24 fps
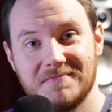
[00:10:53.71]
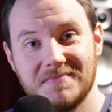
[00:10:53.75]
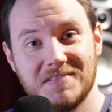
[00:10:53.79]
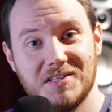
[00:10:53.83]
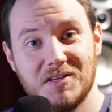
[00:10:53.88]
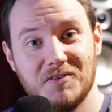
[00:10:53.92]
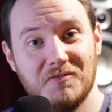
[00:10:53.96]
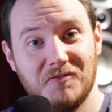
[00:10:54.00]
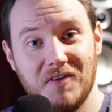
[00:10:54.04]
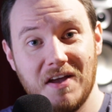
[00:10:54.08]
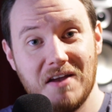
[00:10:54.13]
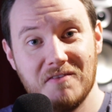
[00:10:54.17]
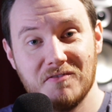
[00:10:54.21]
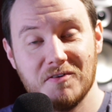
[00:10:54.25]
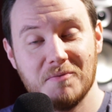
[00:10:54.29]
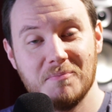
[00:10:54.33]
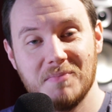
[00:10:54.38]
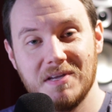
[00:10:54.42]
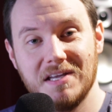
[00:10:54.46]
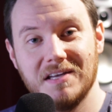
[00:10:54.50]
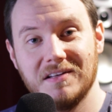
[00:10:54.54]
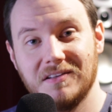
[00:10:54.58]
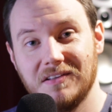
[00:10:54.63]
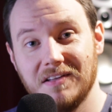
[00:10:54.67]
your favorite
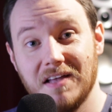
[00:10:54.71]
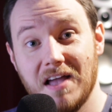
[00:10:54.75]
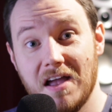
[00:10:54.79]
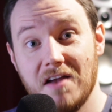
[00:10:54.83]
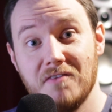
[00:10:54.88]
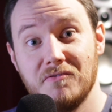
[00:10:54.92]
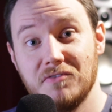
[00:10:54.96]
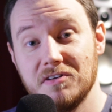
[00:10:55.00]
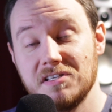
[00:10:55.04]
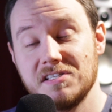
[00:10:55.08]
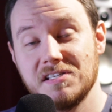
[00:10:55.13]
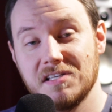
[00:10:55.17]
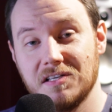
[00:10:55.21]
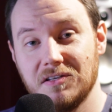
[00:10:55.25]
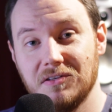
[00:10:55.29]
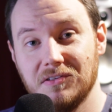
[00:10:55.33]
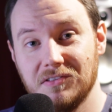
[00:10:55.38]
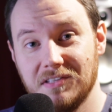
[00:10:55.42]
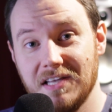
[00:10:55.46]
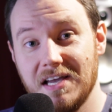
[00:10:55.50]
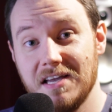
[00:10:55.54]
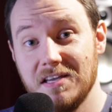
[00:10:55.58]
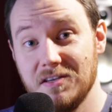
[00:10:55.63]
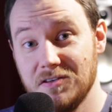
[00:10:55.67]
meal every single
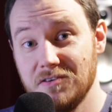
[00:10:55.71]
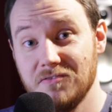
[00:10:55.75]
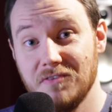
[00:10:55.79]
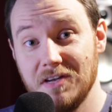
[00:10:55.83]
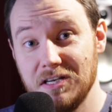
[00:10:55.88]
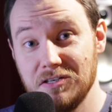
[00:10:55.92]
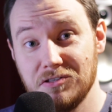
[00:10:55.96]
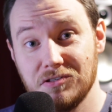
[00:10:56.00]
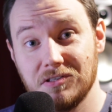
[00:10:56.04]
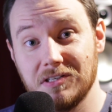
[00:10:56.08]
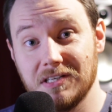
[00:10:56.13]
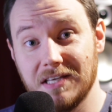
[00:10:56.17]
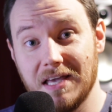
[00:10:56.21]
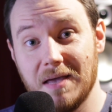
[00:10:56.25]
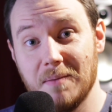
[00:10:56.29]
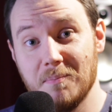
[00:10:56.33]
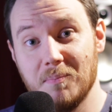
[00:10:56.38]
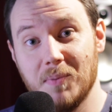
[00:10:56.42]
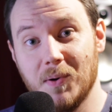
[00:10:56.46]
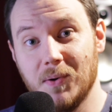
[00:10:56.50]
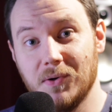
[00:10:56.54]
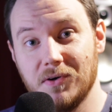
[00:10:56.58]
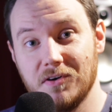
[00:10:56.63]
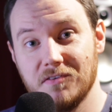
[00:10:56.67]
day, you'd eventually get
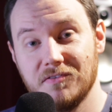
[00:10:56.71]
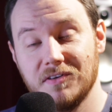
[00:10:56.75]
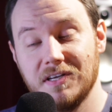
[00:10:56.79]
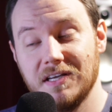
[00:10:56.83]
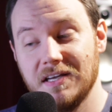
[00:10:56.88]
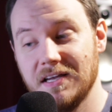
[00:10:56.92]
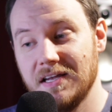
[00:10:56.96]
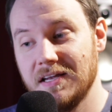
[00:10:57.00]
bored of it.